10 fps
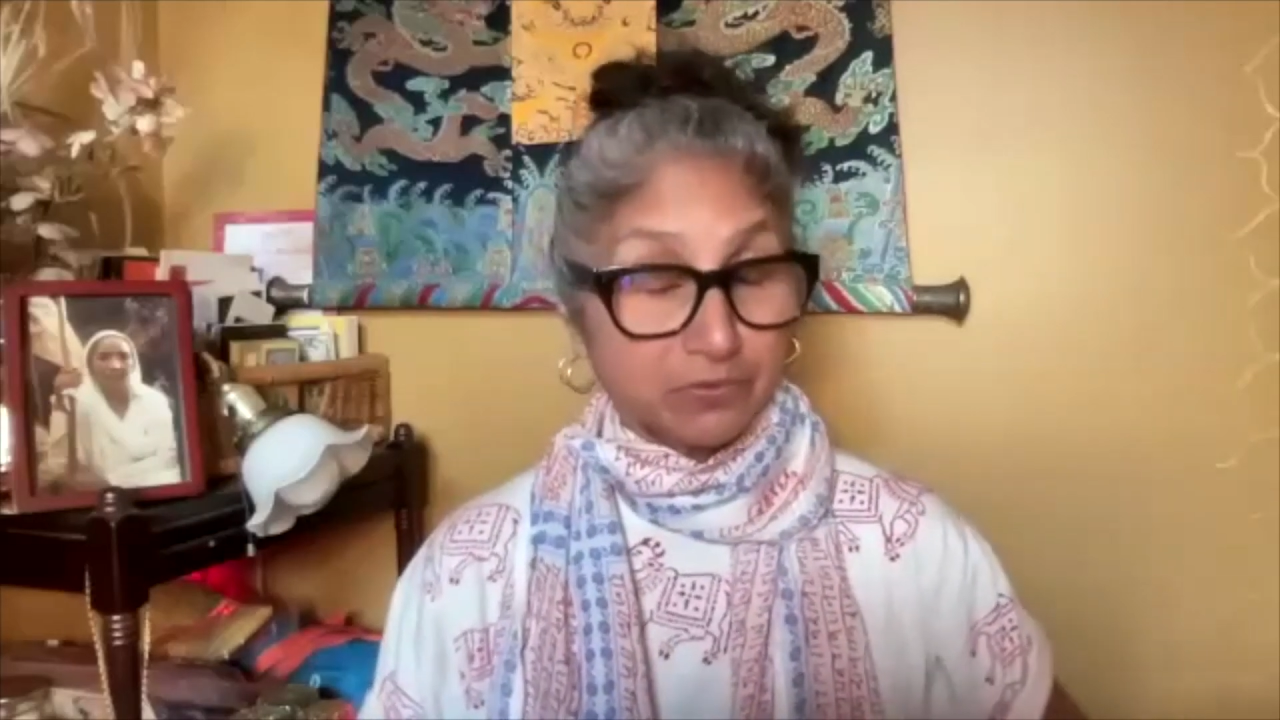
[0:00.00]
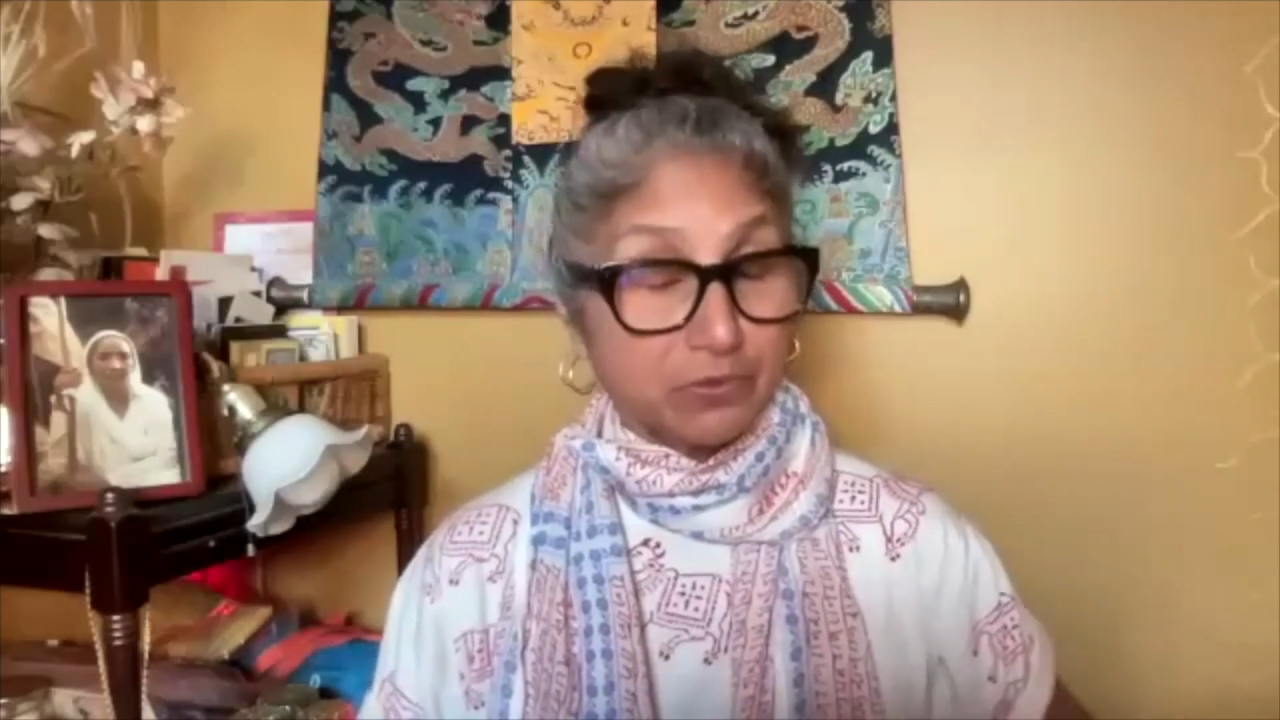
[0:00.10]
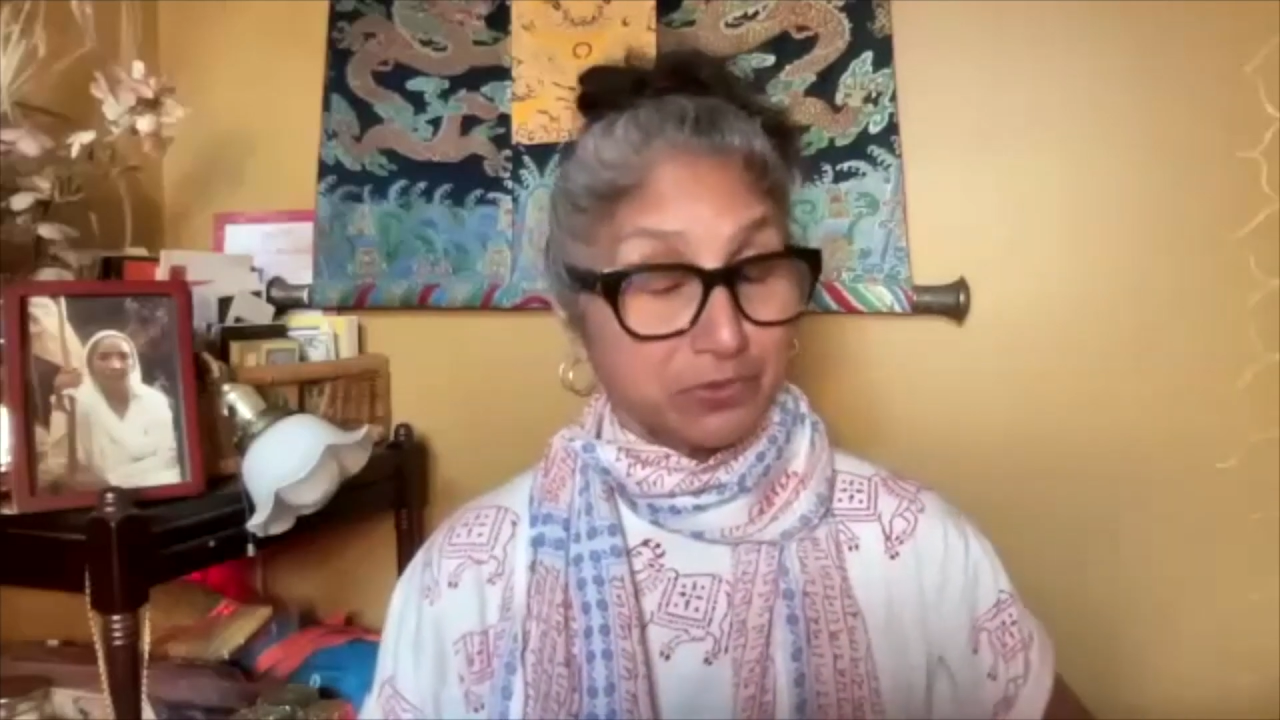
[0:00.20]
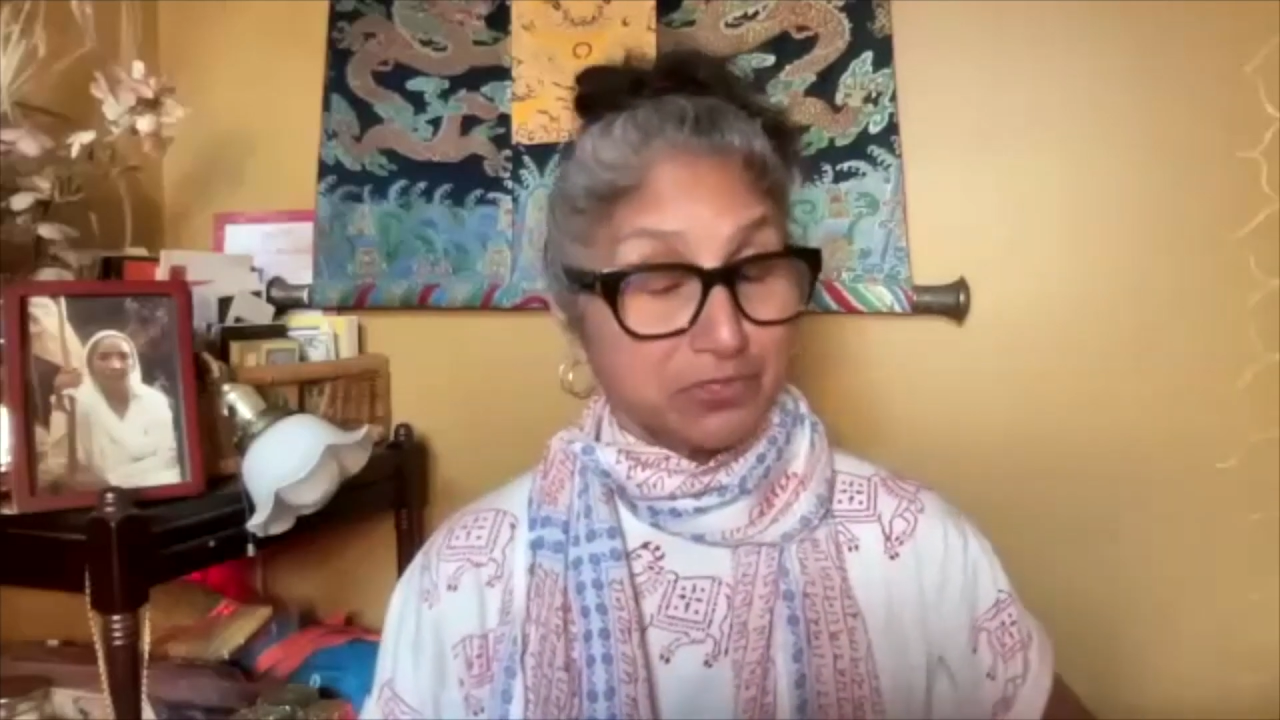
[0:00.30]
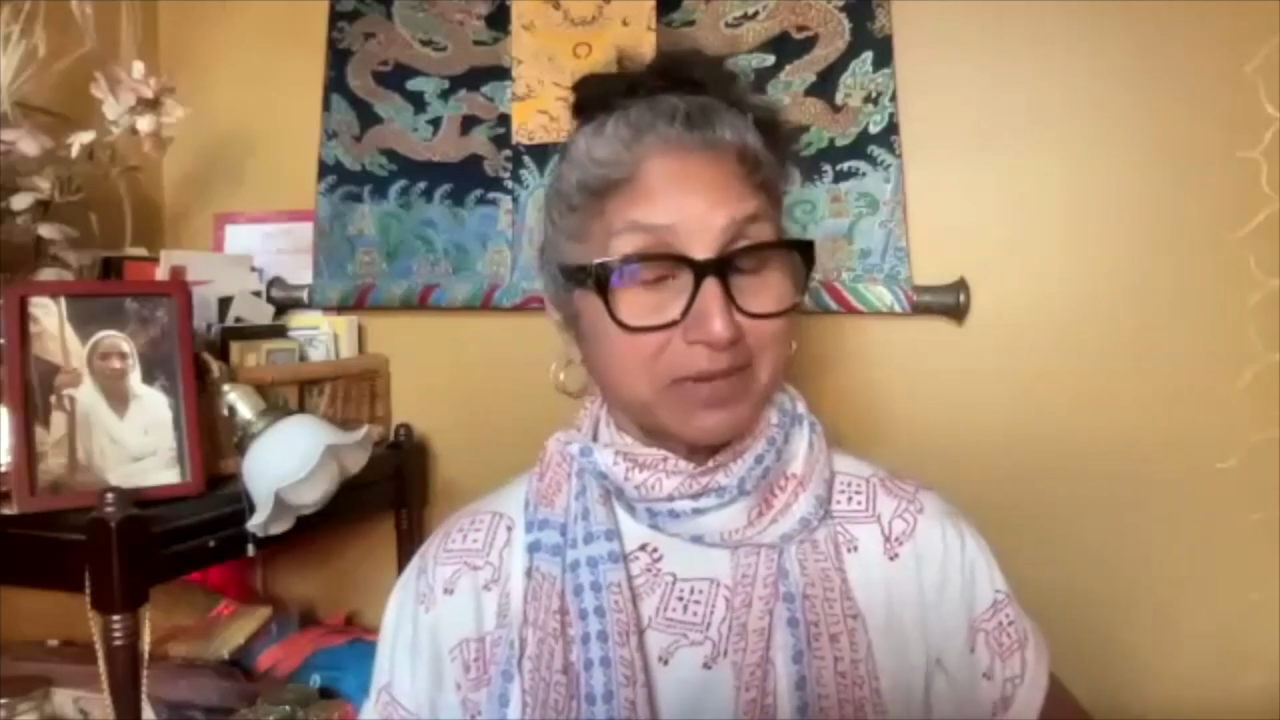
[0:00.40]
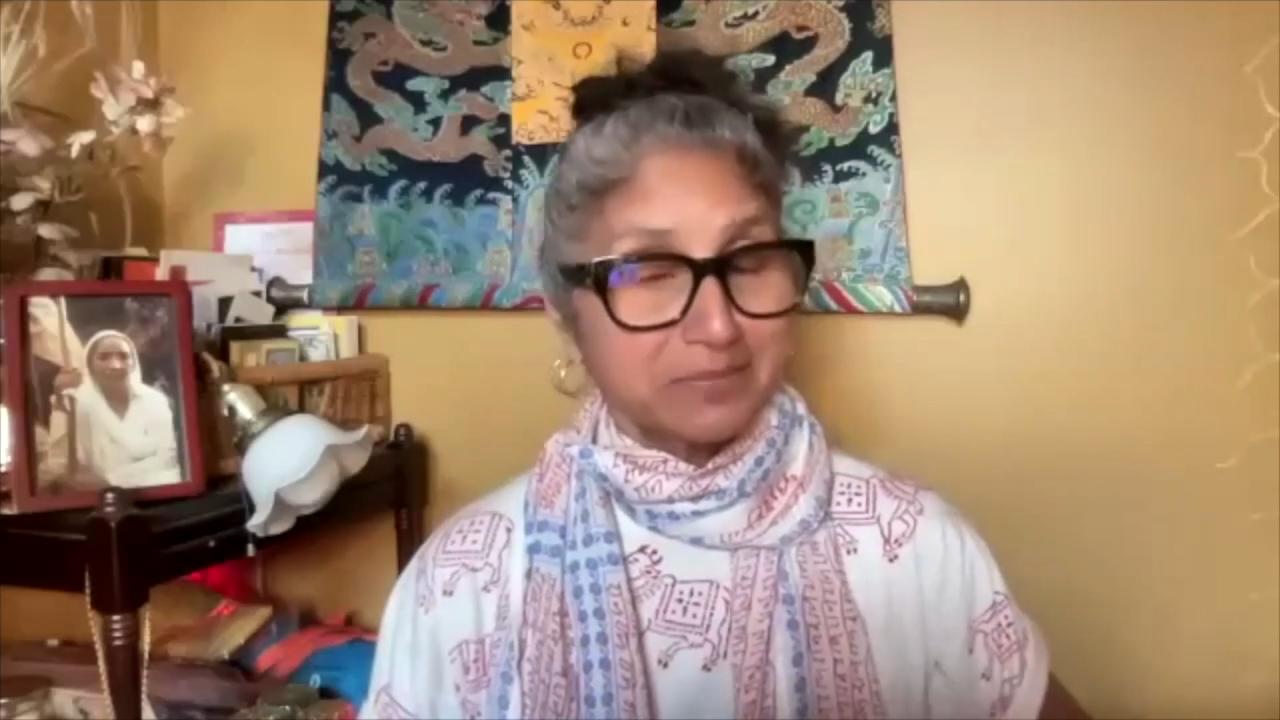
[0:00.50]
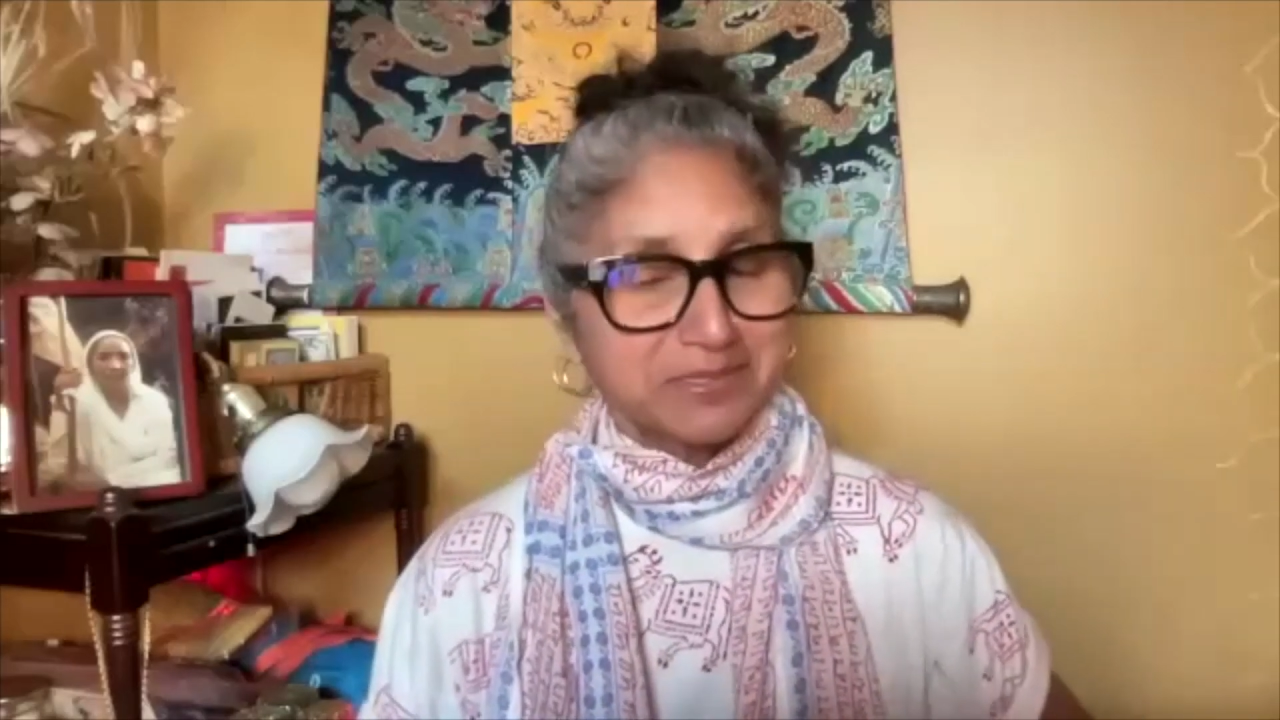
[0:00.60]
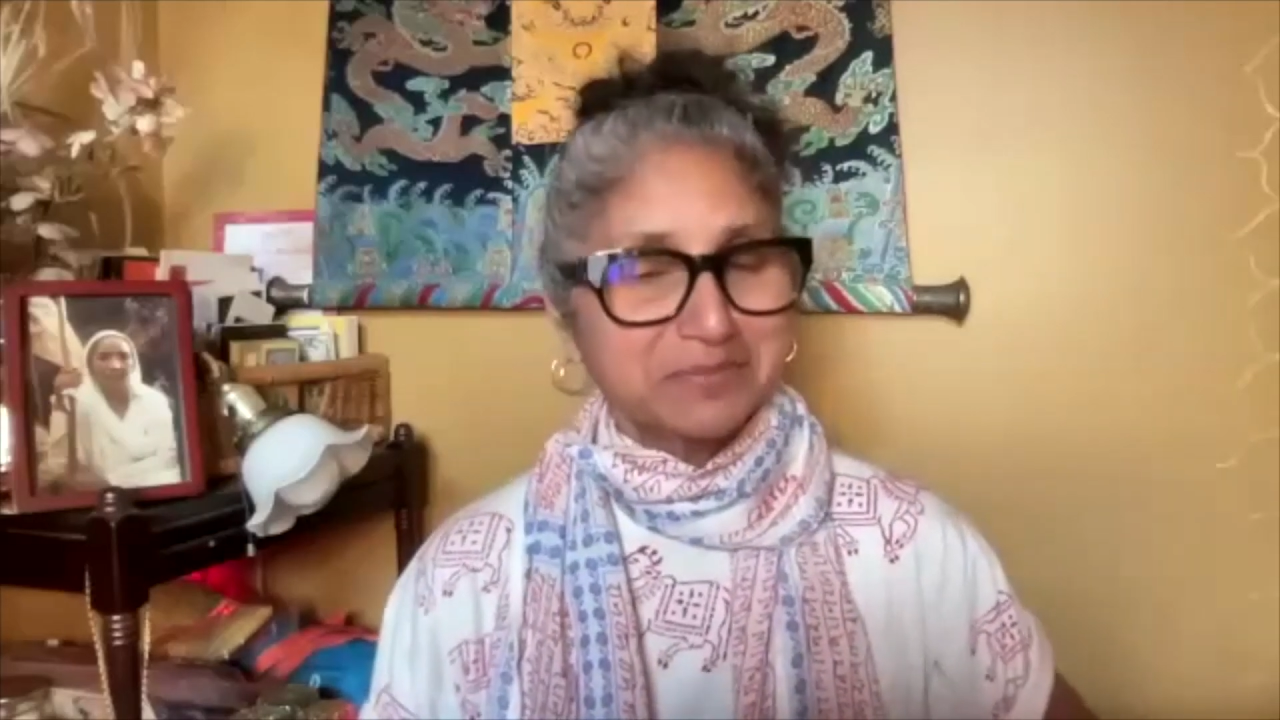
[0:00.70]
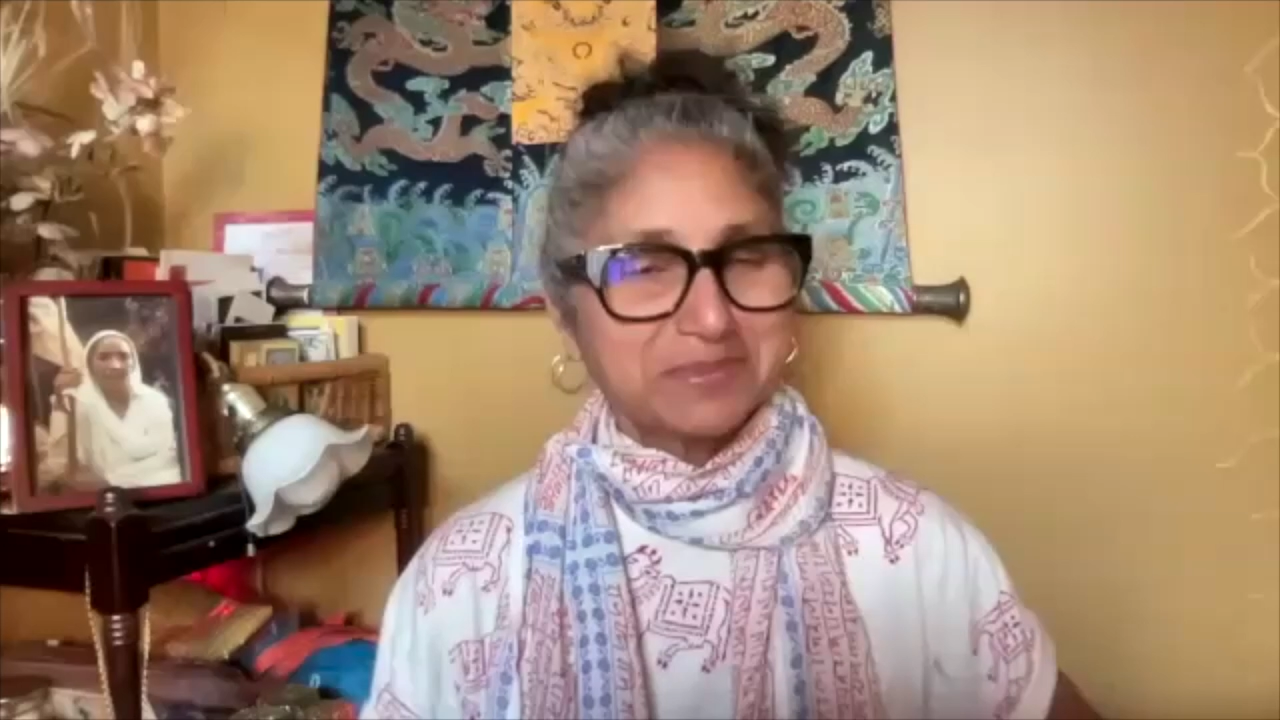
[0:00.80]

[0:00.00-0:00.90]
few steps